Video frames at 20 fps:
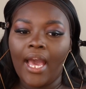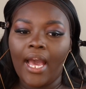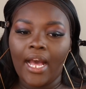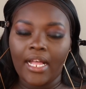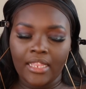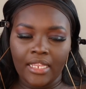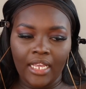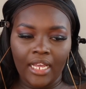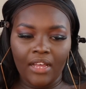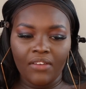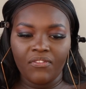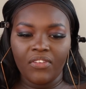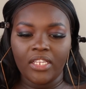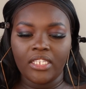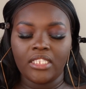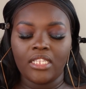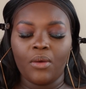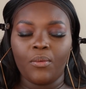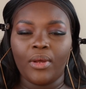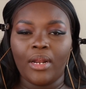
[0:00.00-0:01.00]
I think I
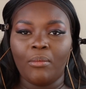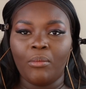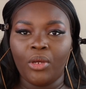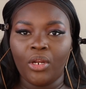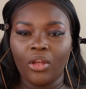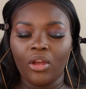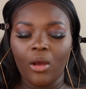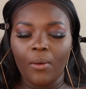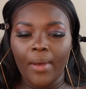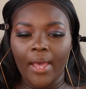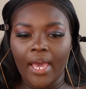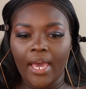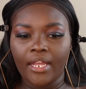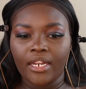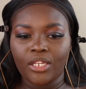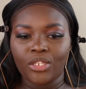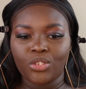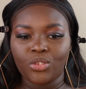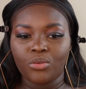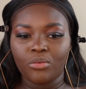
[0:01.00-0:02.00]
fixed it. What I'm going to go
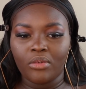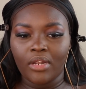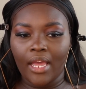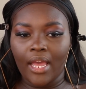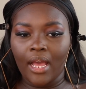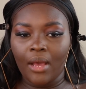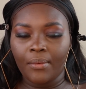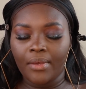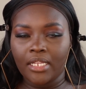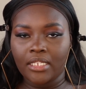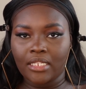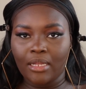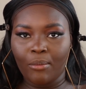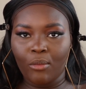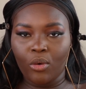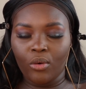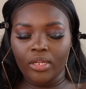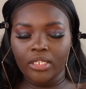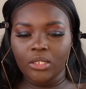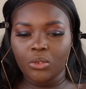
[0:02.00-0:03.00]
ahead and do now is I'm
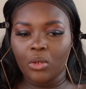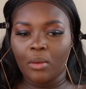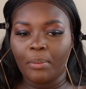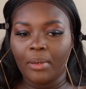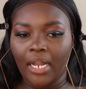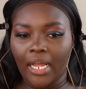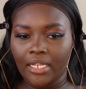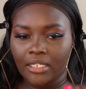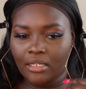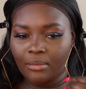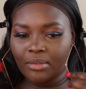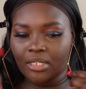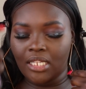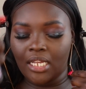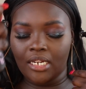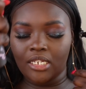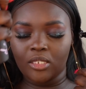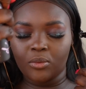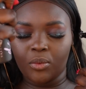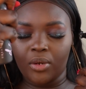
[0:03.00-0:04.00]
going to apply some
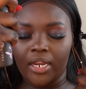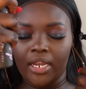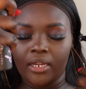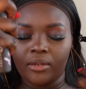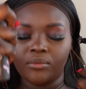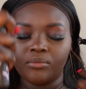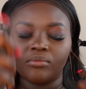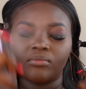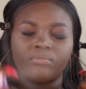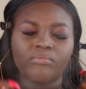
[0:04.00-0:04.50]
setting spray.